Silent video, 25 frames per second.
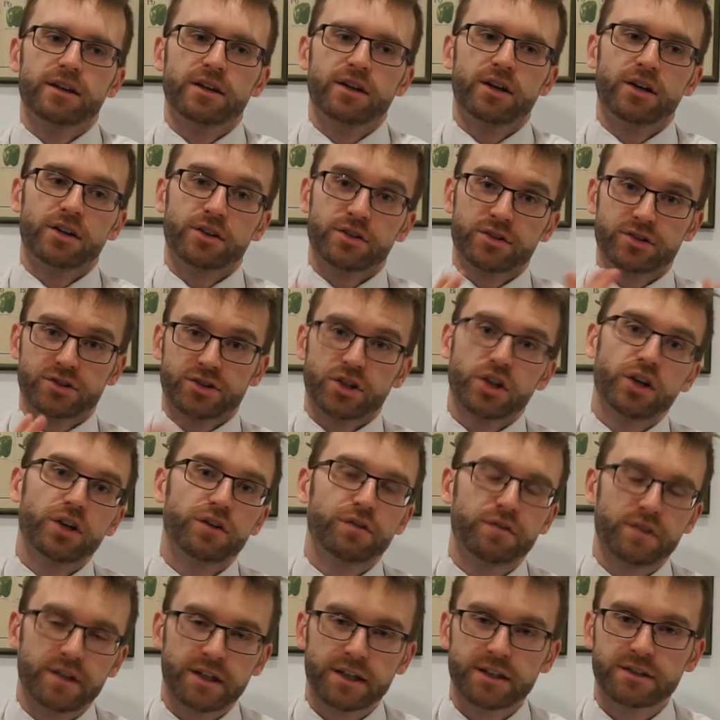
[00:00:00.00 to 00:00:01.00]
at the
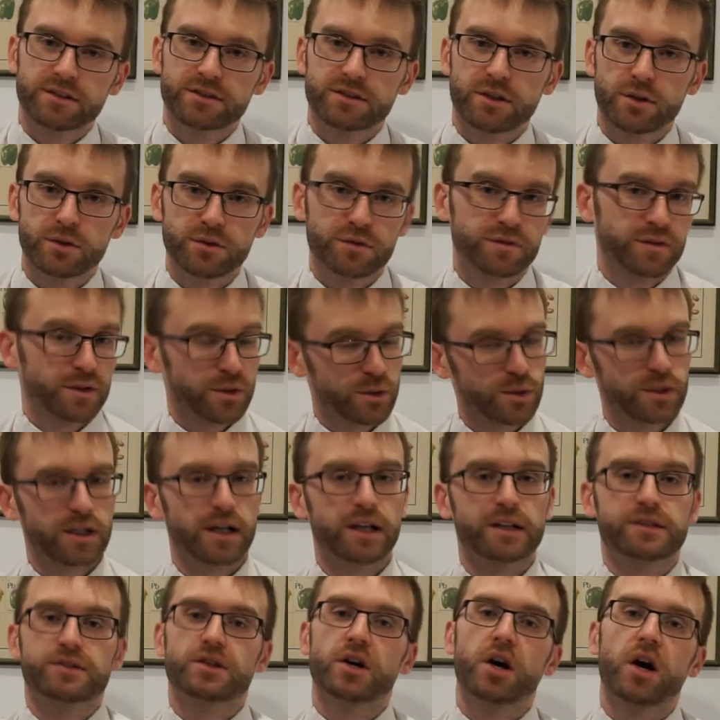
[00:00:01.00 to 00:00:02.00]
surface those field
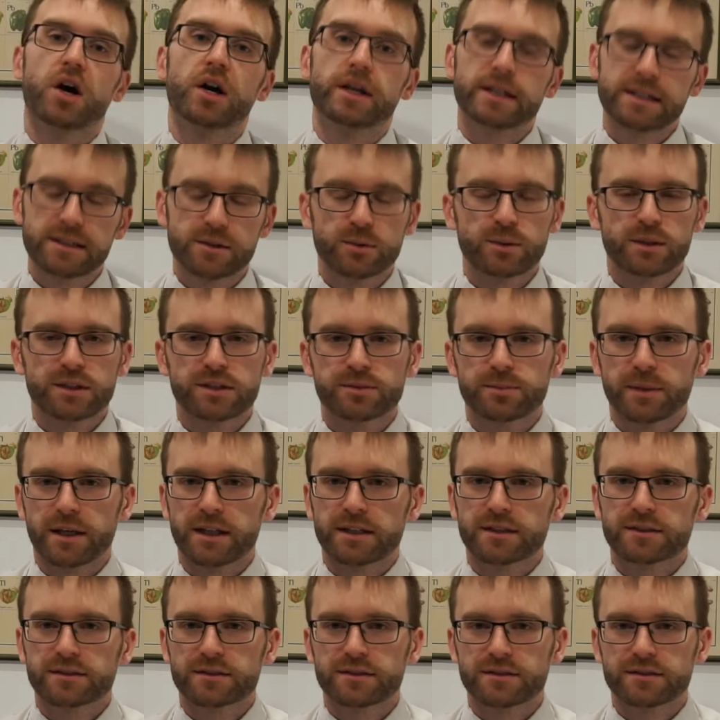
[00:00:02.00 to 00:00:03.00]
lines are equally
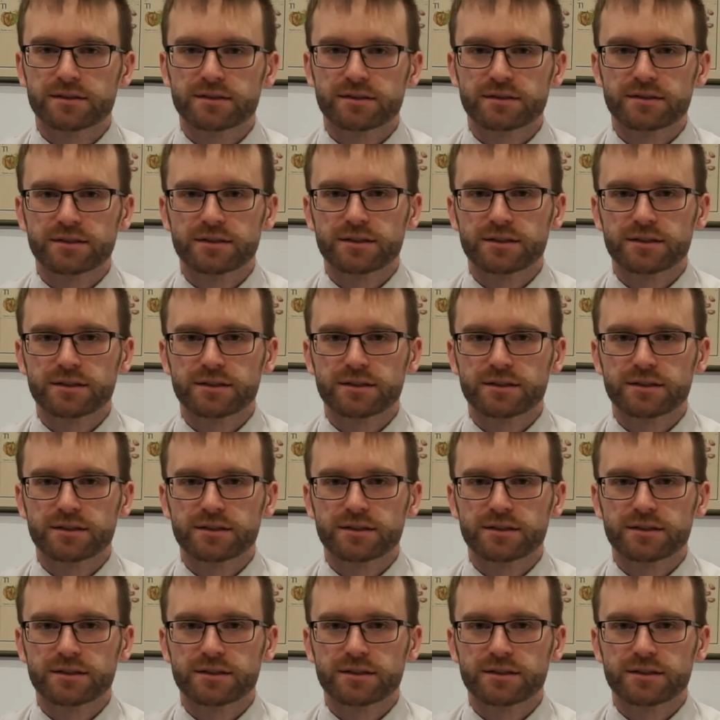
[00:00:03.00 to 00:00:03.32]
spaced